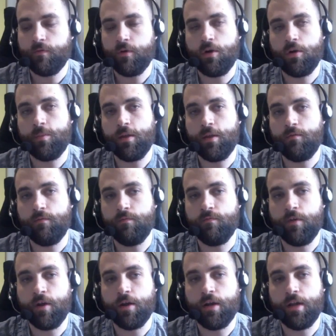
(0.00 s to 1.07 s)
all been
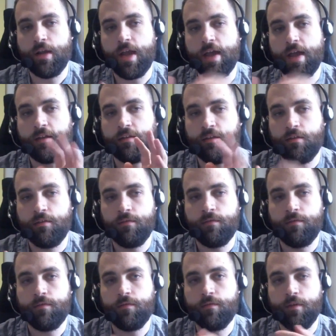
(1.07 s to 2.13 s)
very
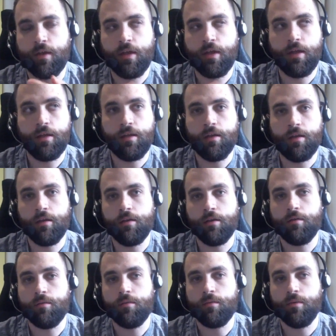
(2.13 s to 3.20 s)
active in
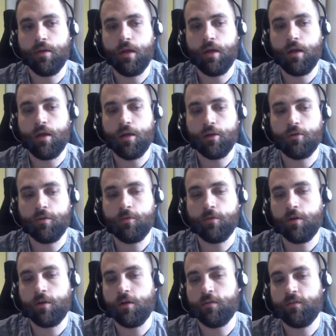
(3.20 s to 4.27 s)

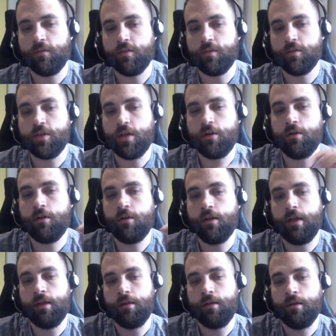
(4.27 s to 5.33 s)
cryptocurrencies in general
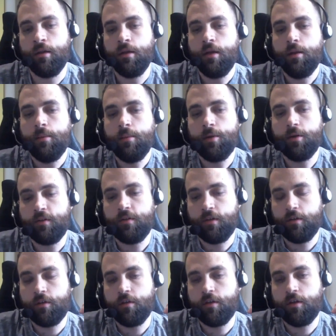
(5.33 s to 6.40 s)
and
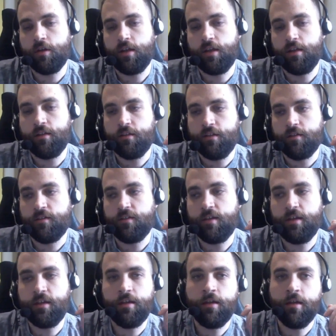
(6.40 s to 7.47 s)
particular
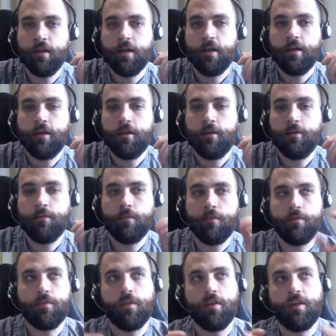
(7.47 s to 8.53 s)
ETC.
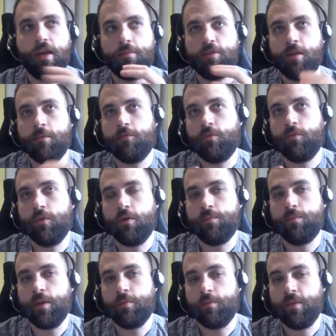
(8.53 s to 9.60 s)
The name James Woe
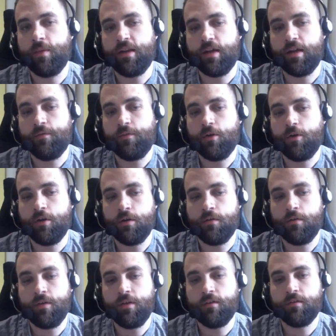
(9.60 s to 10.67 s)
people may not have heard
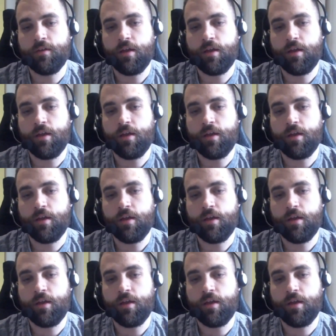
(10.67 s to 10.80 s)
of. He's